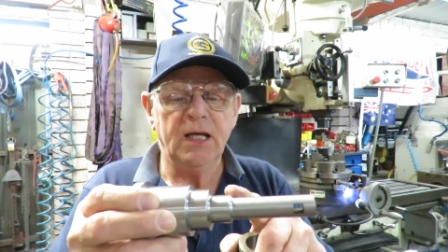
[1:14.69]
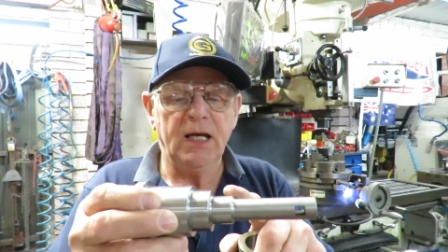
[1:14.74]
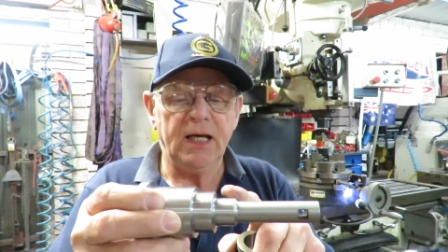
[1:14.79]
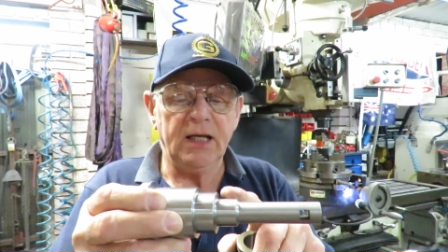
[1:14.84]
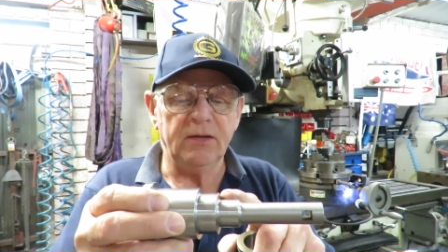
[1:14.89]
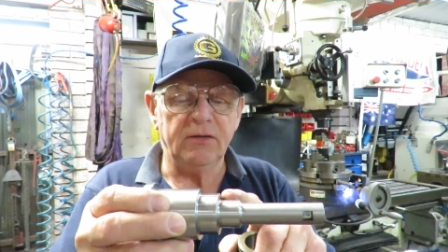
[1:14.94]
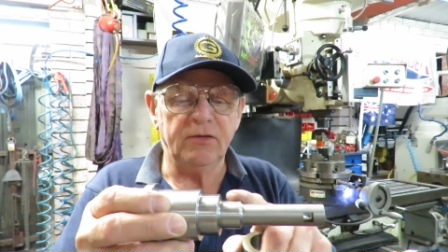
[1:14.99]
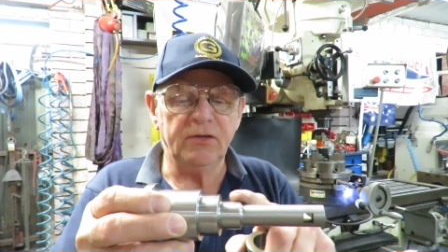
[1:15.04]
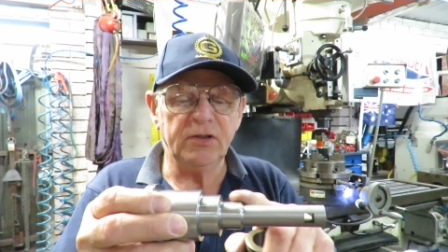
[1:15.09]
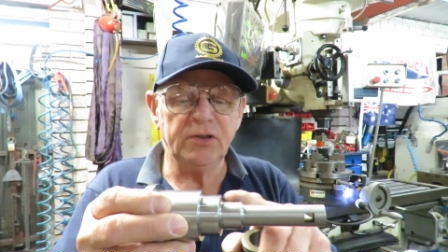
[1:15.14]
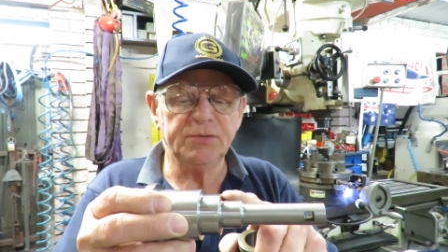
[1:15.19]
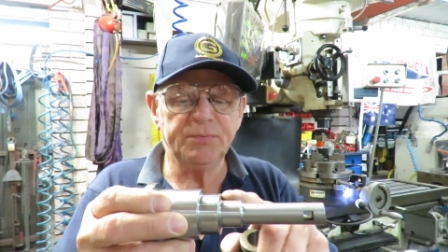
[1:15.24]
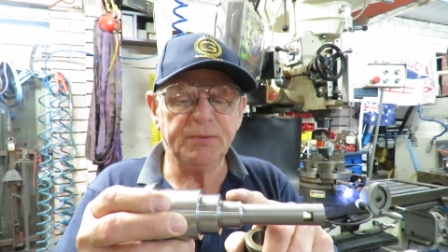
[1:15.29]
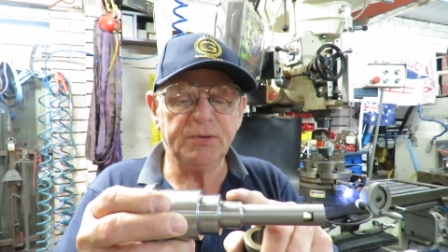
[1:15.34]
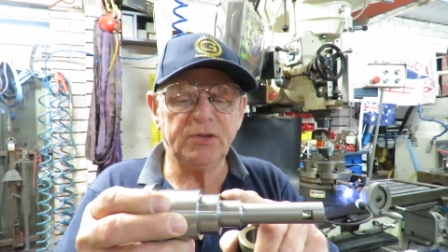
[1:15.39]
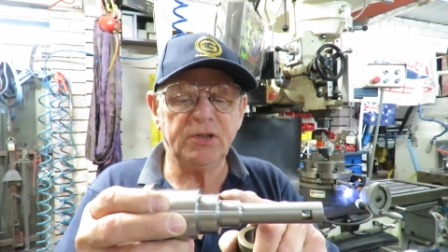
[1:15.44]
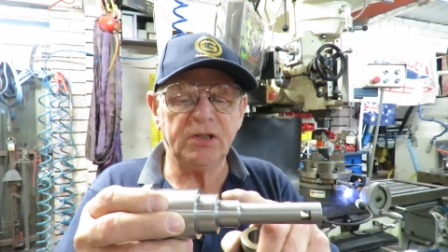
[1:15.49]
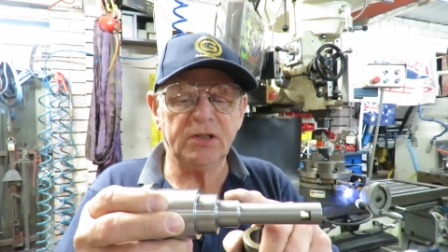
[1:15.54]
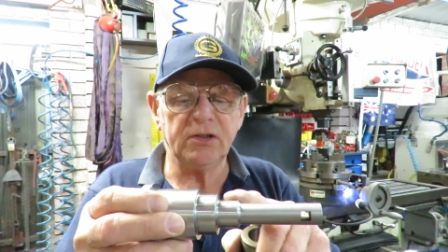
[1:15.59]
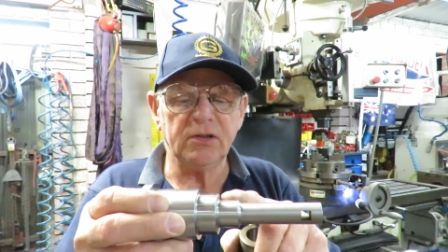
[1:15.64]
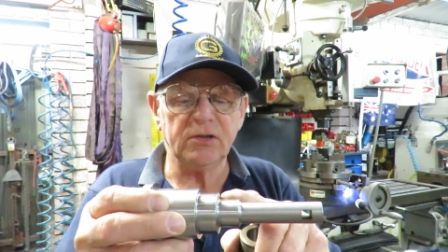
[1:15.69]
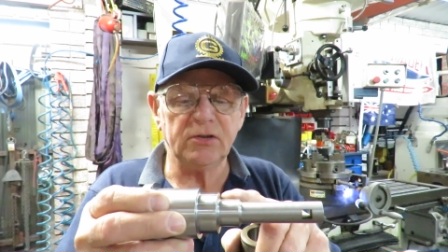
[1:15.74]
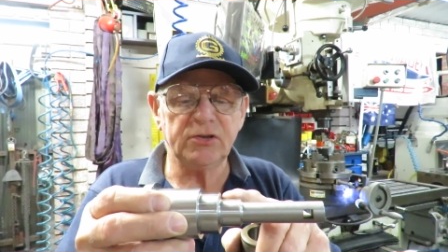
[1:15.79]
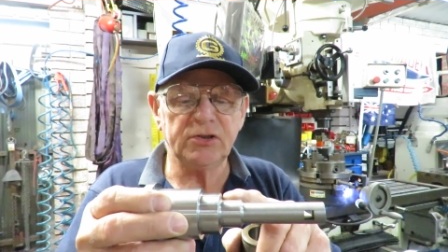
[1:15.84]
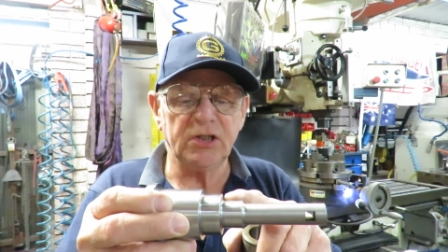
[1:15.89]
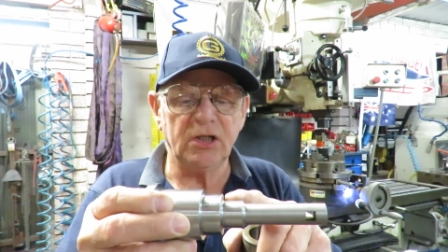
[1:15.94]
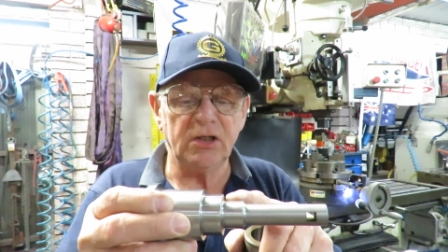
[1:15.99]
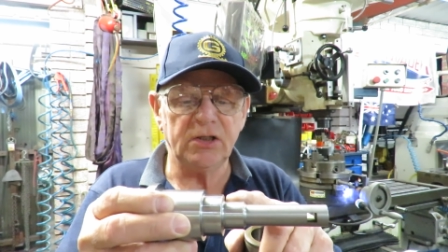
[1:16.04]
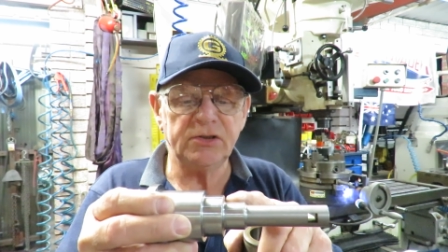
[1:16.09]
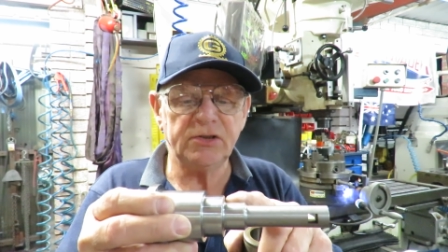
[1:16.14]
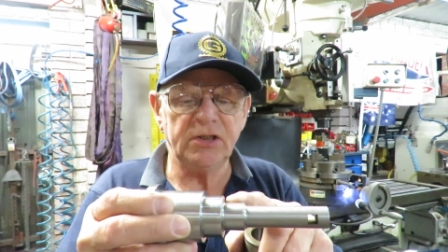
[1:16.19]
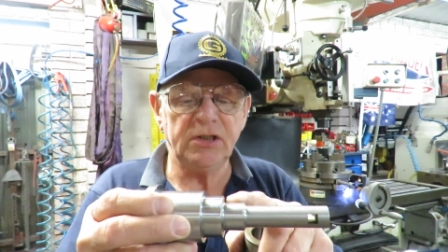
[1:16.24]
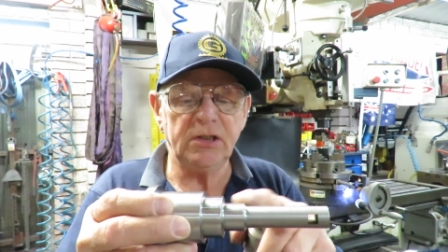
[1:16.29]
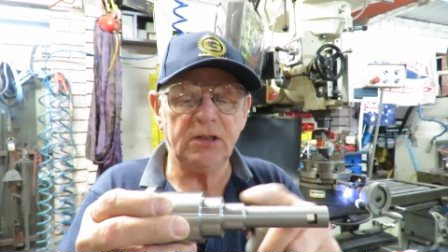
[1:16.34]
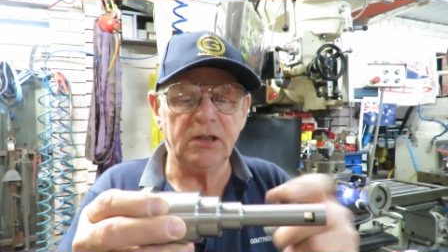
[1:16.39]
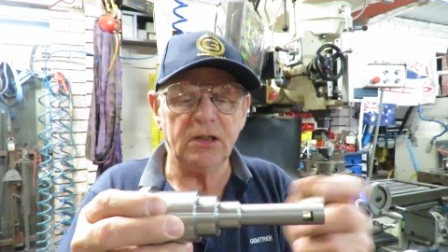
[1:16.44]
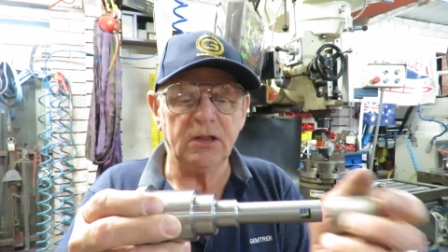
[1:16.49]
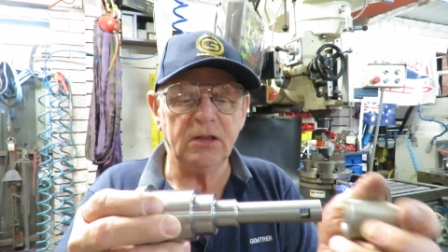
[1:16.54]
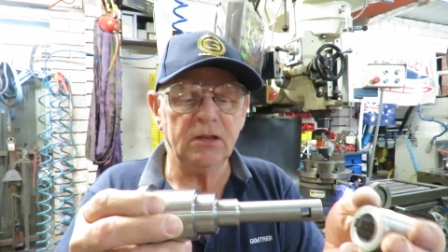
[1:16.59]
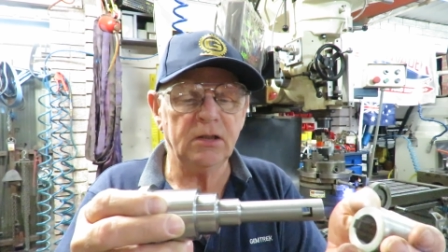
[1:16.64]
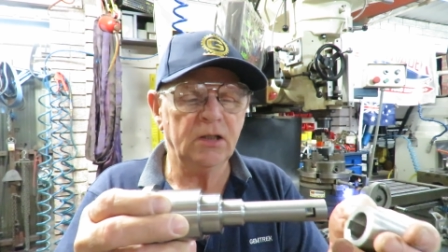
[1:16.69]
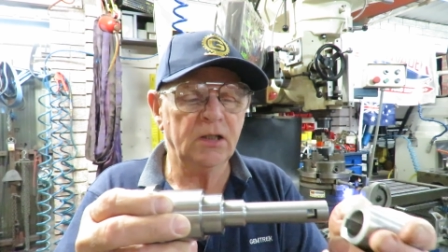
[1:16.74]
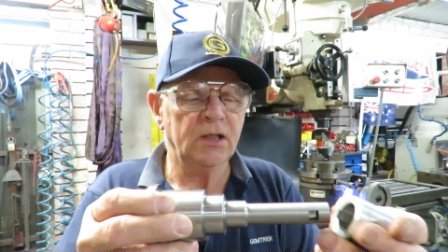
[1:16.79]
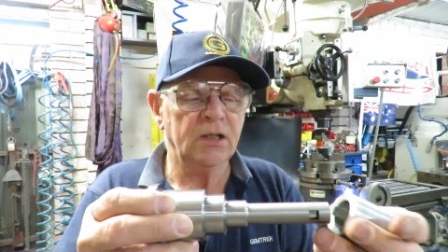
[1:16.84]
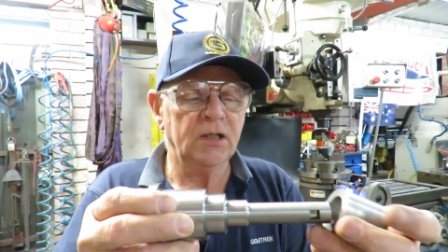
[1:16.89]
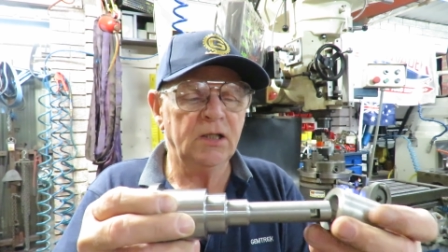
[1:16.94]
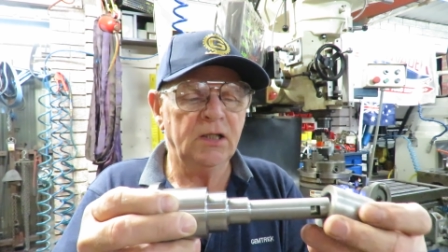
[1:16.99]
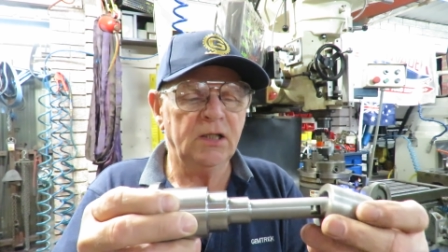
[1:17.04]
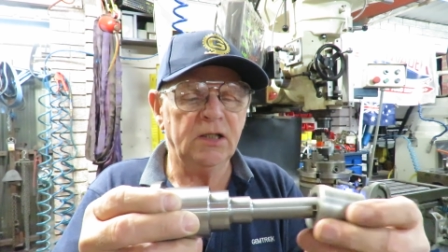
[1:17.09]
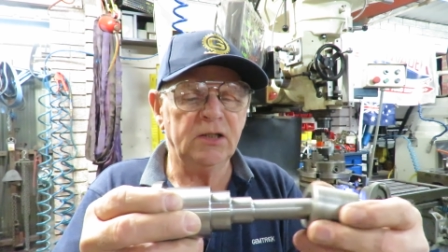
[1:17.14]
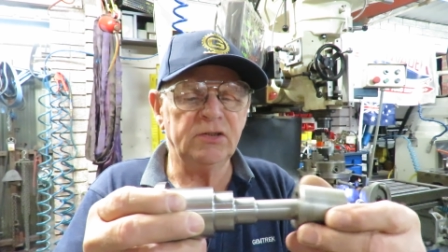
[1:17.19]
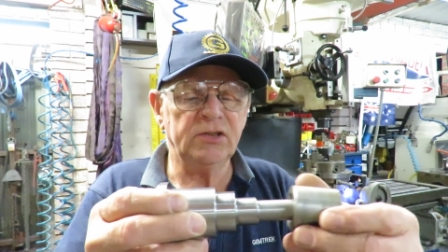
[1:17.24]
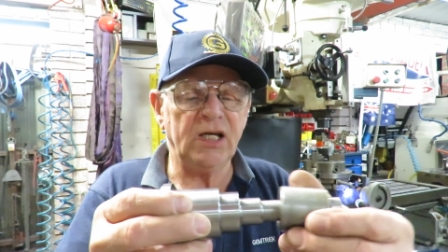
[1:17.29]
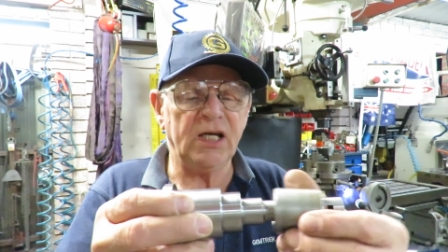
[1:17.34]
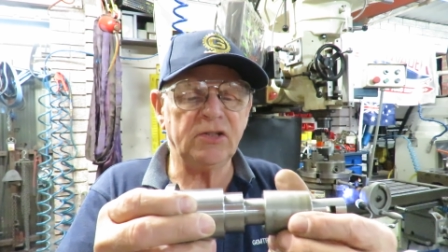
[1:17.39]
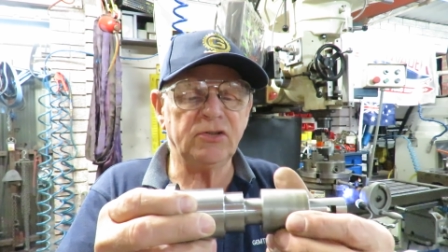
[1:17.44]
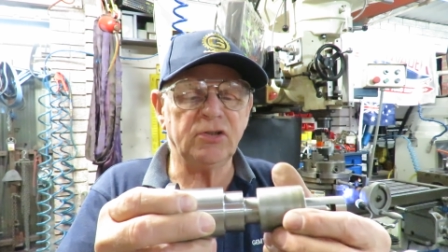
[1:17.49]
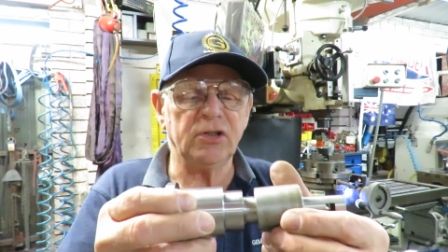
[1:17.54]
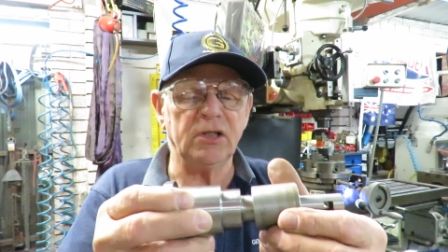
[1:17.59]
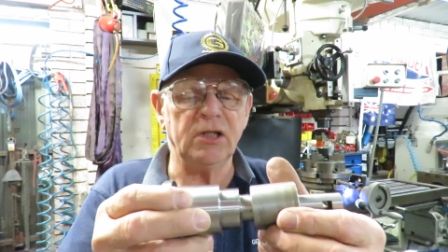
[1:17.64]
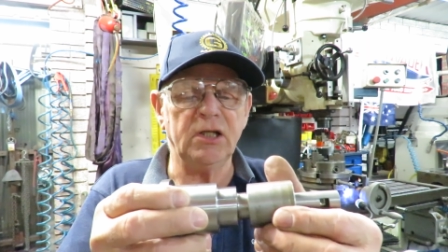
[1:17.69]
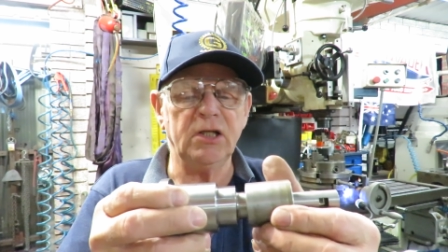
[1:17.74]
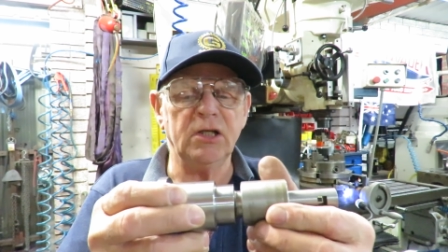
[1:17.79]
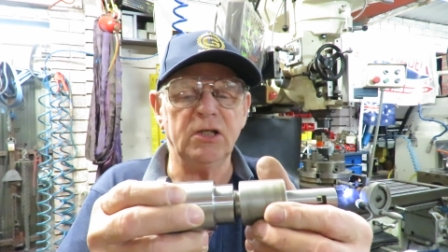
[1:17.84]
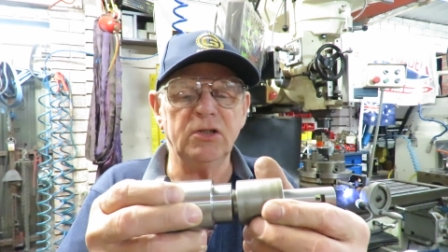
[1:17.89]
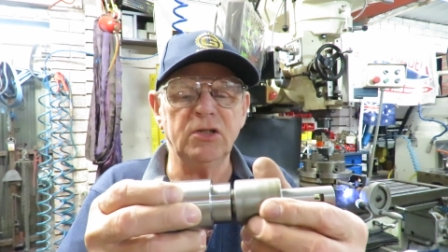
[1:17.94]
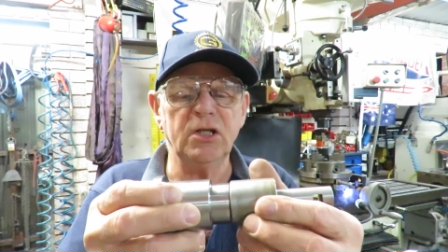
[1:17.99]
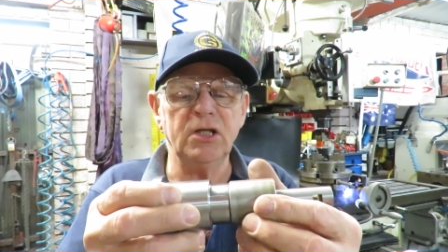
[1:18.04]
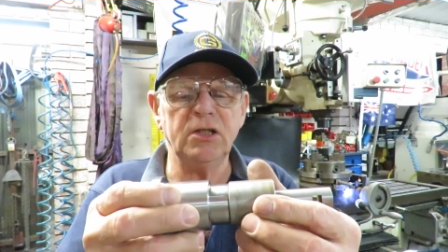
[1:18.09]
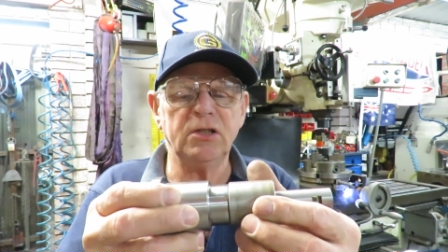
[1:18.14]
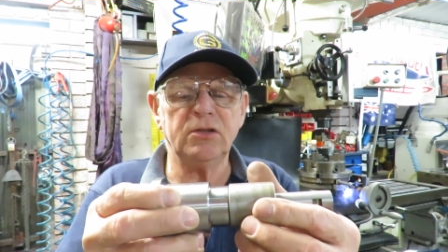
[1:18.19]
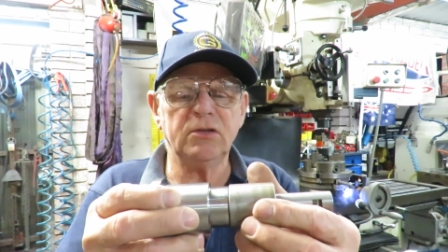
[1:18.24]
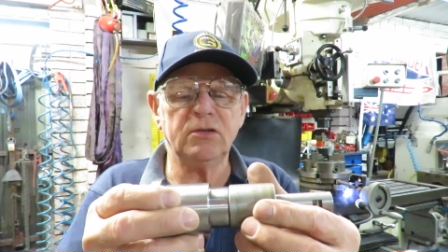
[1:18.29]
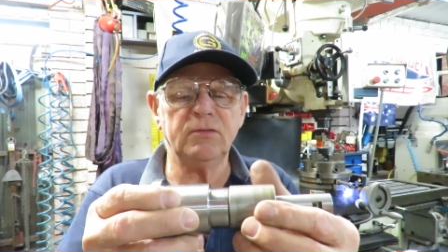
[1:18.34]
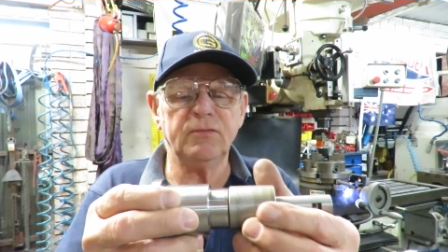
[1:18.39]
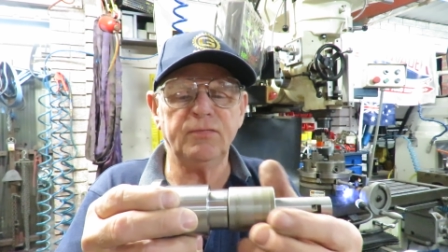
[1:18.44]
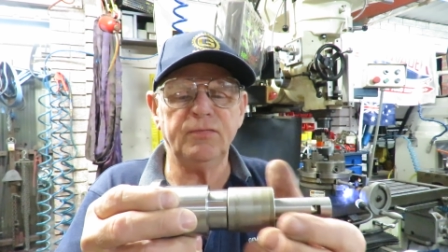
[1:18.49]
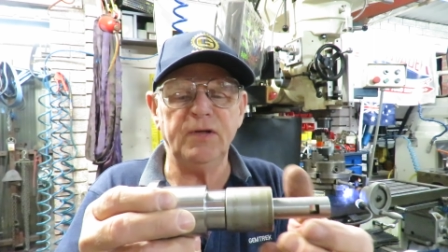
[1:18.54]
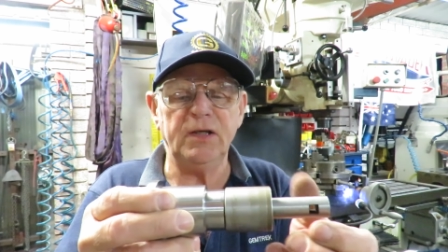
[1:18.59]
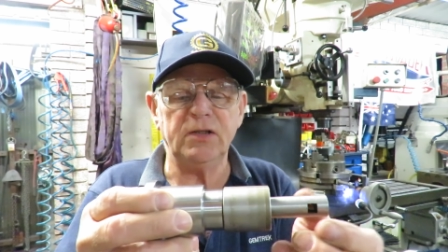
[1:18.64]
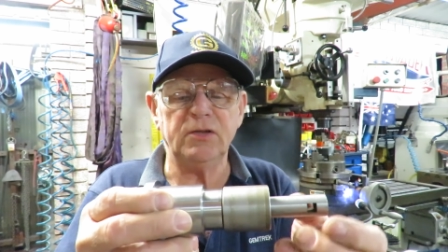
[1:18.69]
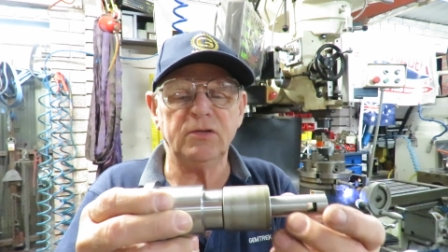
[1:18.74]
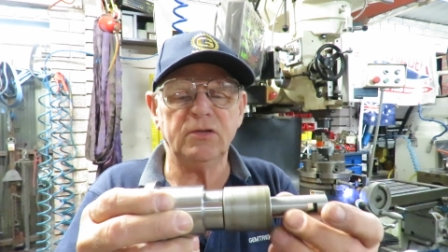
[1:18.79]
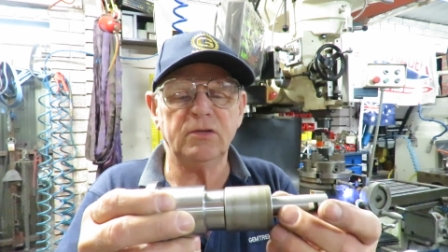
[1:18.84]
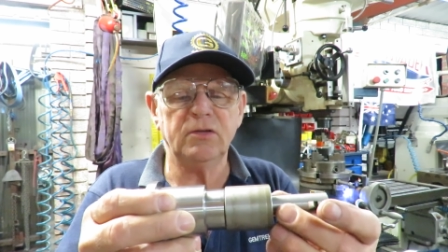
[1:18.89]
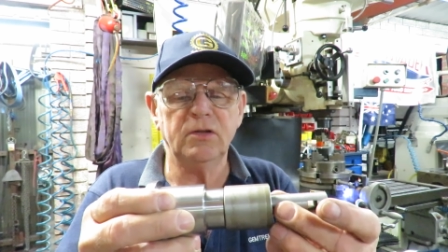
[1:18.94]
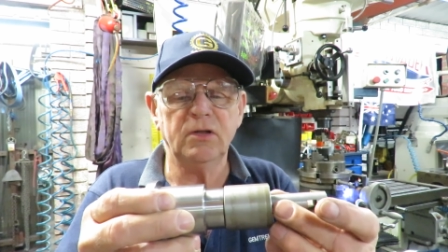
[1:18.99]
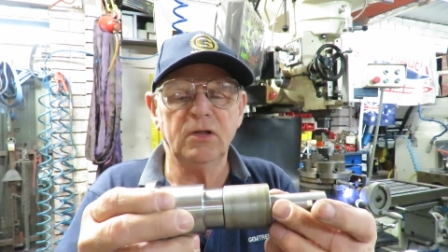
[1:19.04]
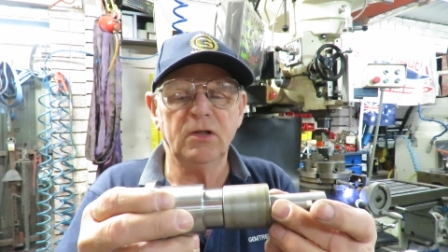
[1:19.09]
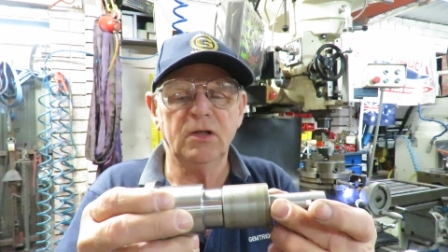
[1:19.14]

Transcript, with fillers: and this particular size here is actually a neat fit